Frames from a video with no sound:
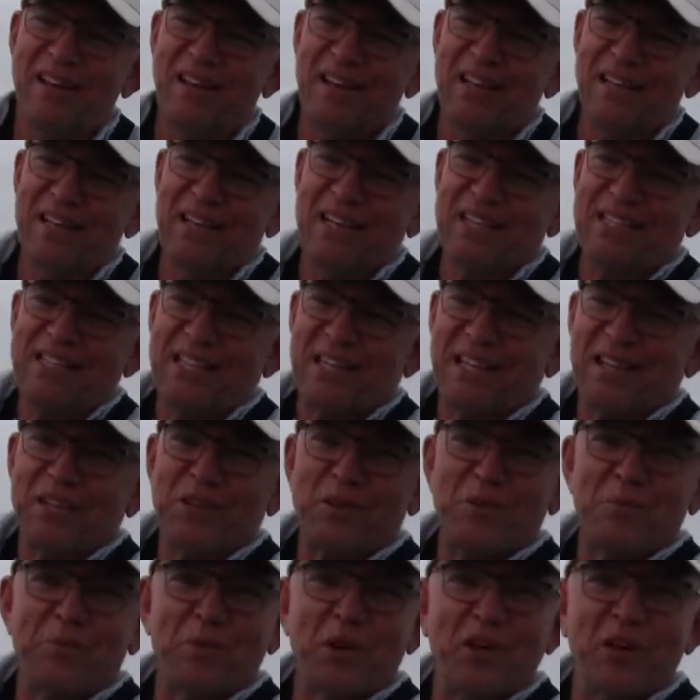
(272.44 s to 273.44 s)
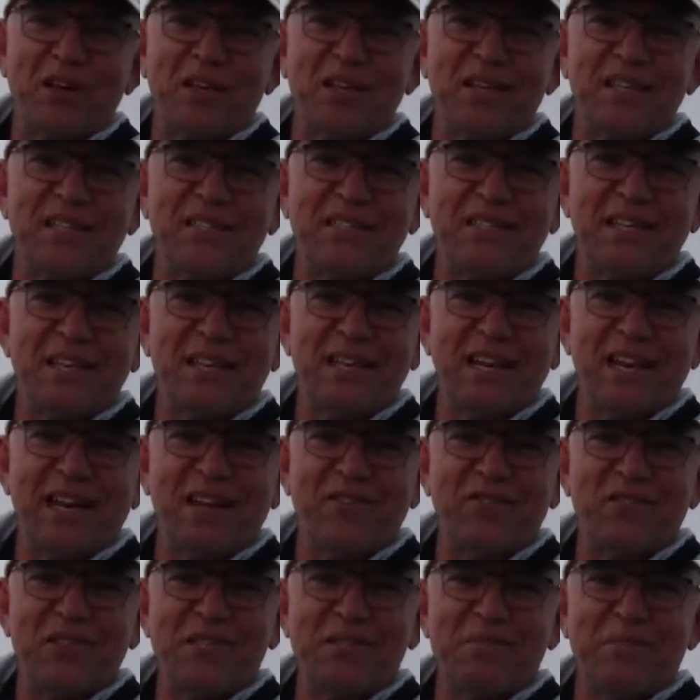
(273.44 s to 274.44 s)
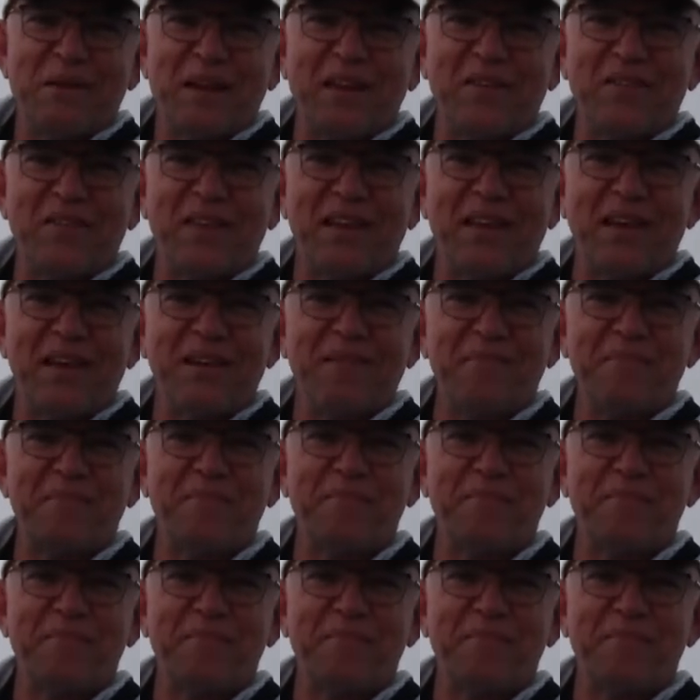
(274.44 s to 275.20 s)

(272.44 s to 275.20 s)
and there's that little Berkeley sticking out of his mouth there.